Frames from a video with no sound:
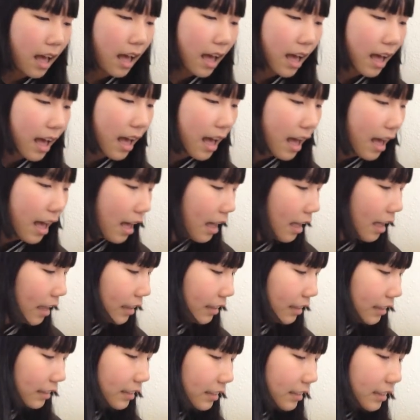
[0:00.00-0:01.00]

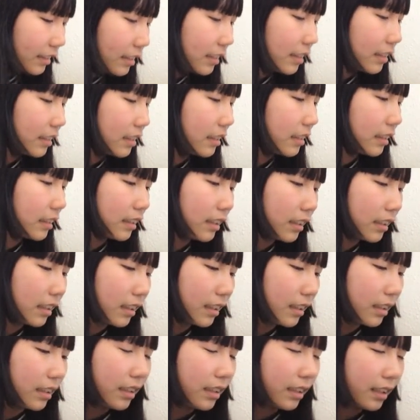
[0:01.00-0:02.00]
And
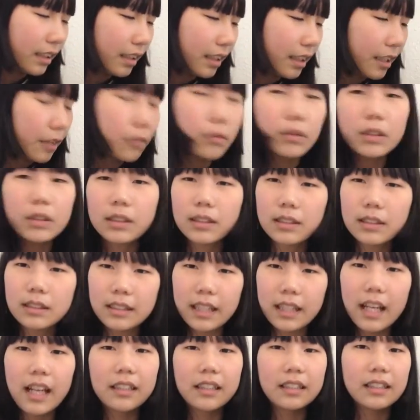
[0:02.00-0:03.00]
it was,
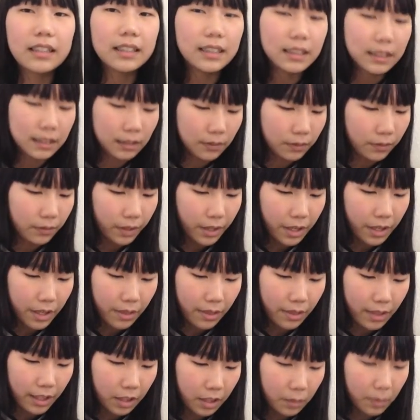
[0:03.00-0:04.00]
yeah, this is a very
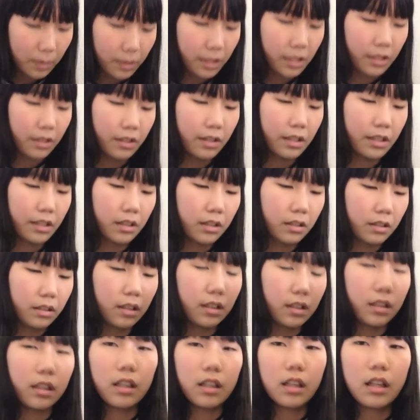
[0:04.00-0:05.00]
thick material.
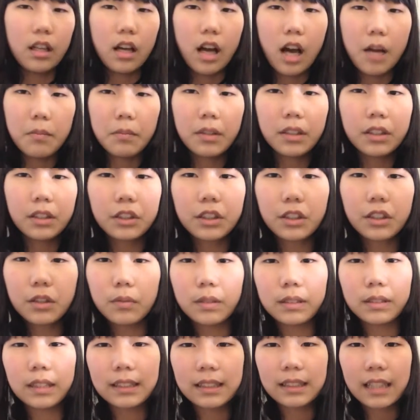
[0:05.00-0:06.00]
I'm not sure
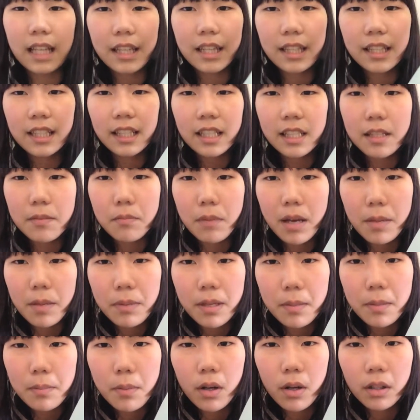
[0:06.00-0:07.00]
what this, I think it might be
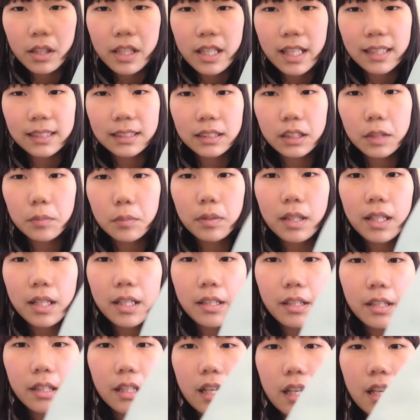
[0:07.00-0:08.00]
a polyester
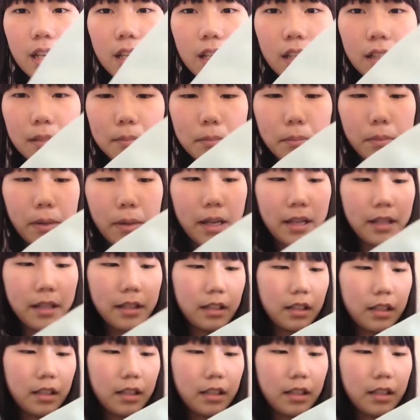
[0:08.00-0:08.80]
blend, but